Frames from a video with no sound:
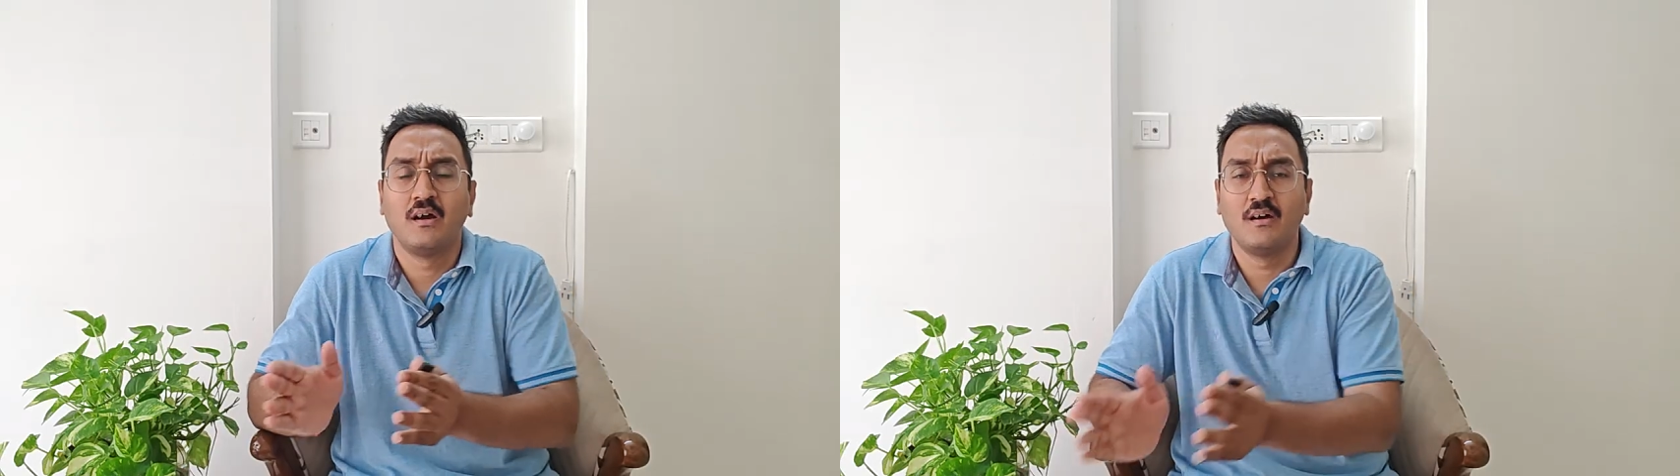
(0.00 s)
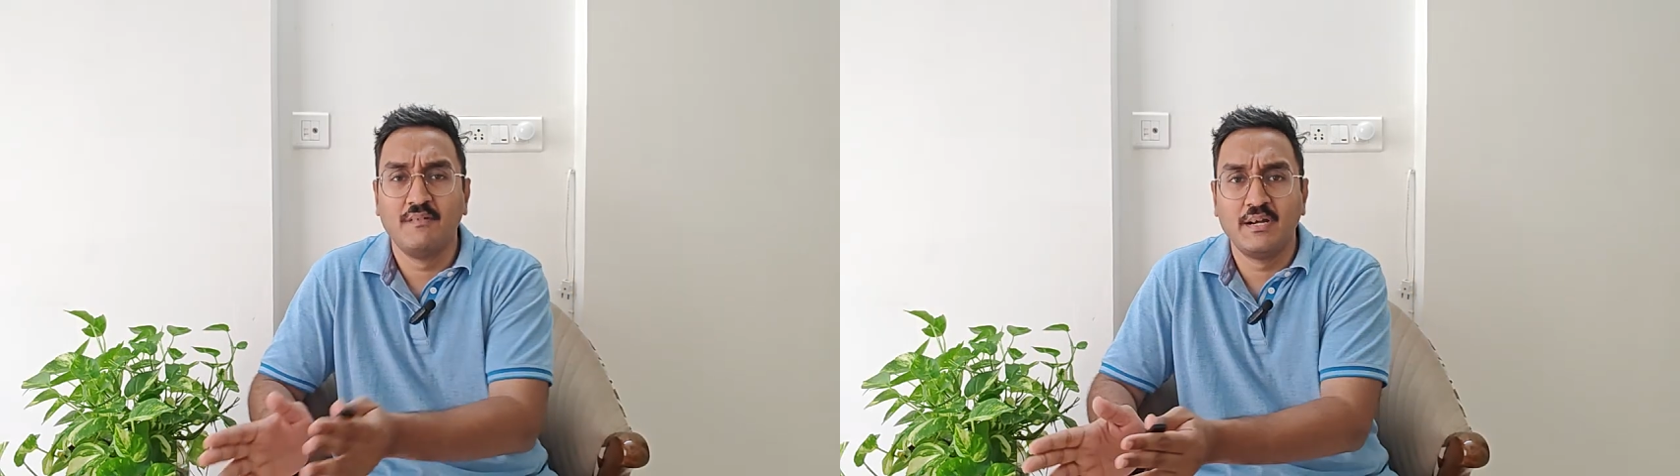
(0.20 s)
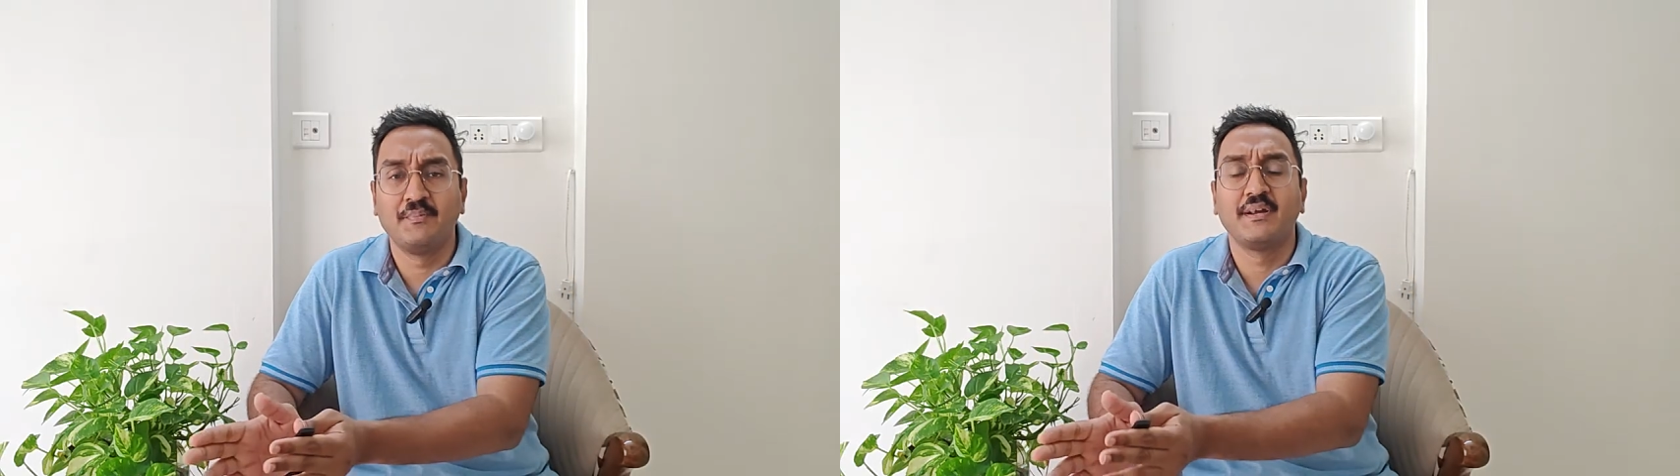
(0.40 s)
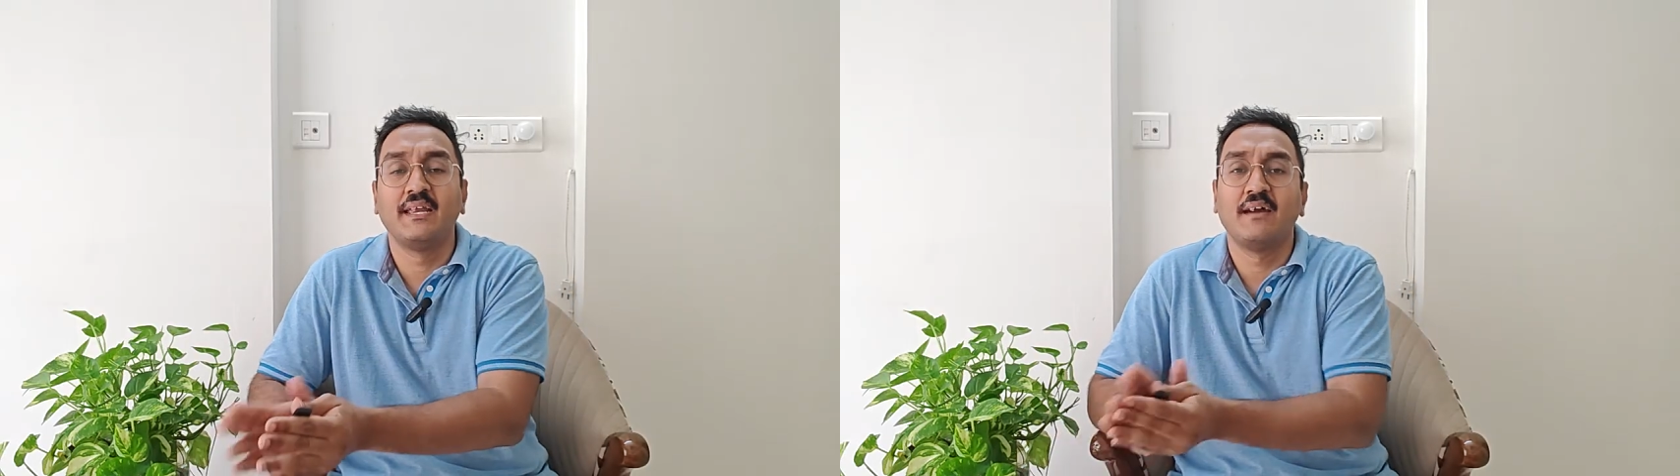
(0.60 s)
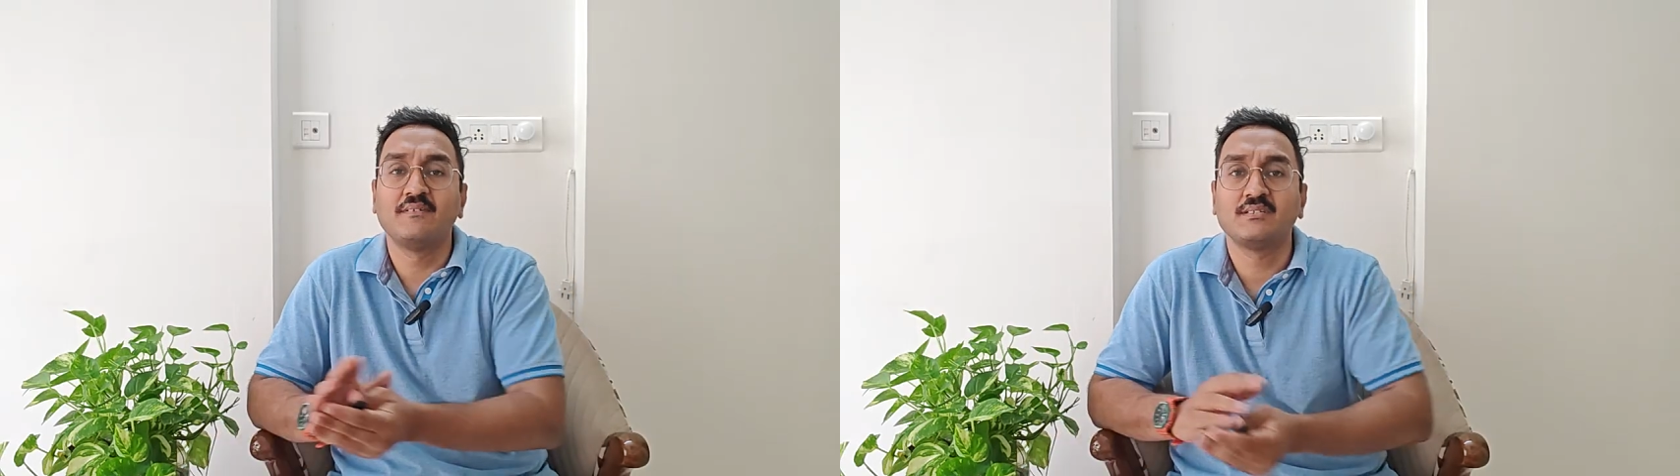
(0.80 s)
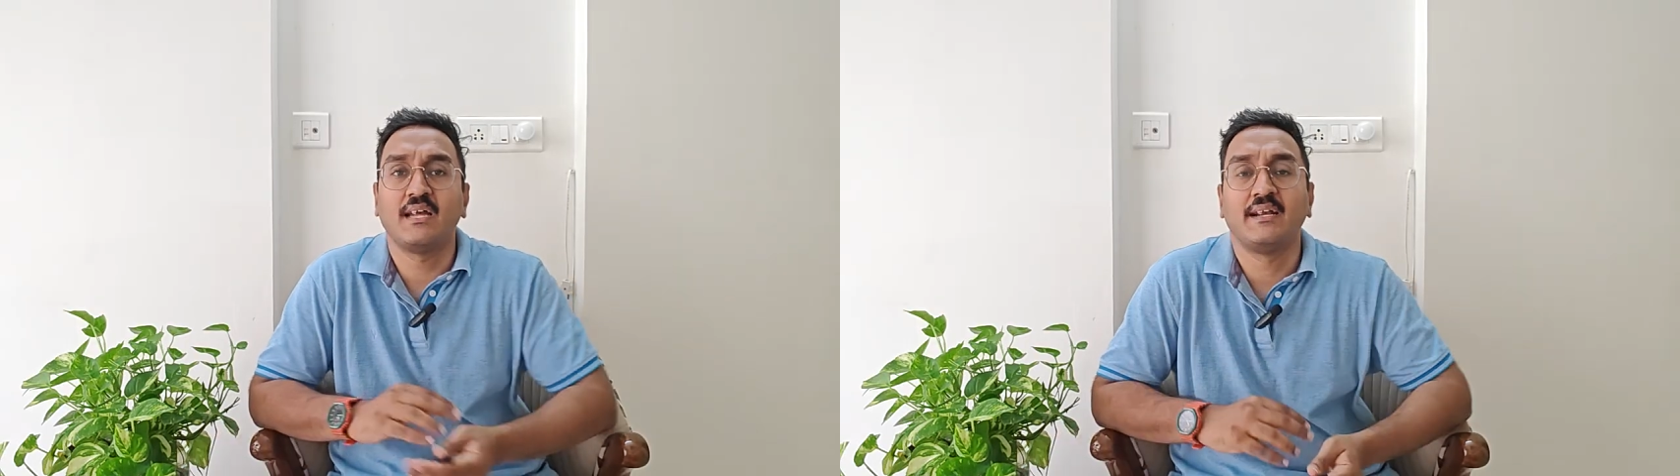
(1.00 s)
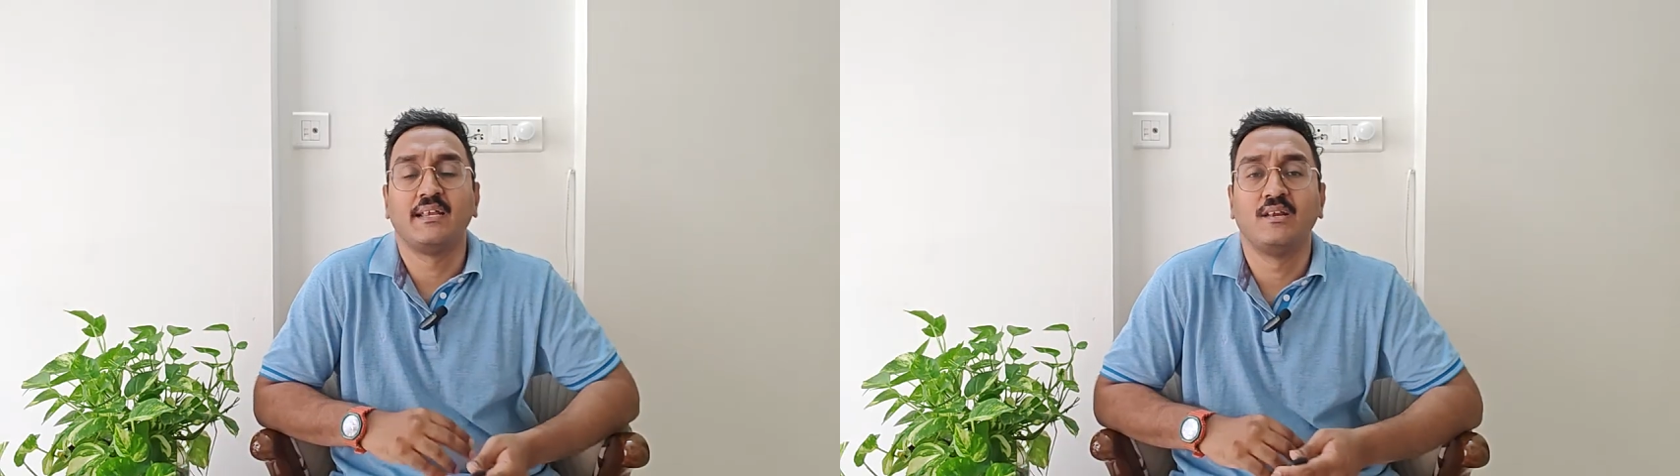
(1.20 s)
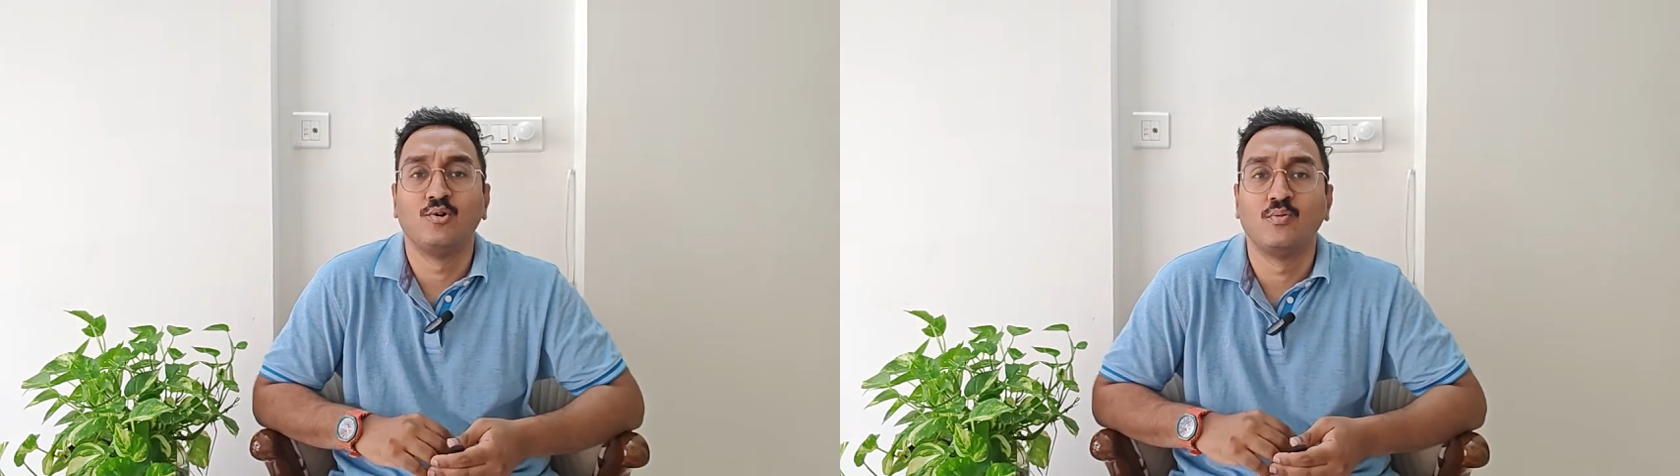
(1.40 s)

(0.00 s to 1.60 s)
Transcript: will typically have a slightly